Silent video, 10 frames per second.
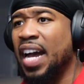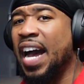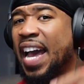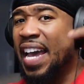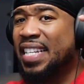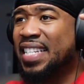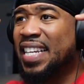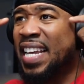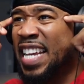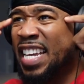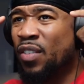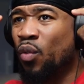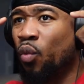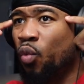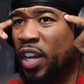I had to
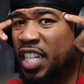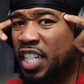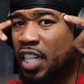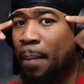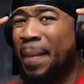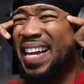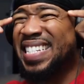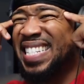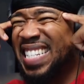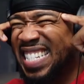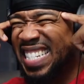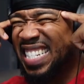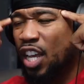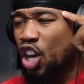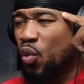enrich my
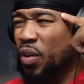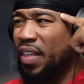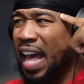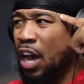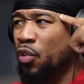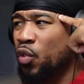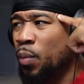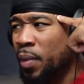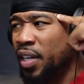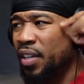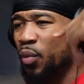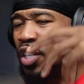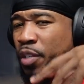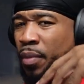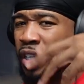sense without no money.
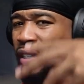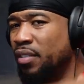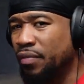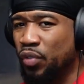Rich money.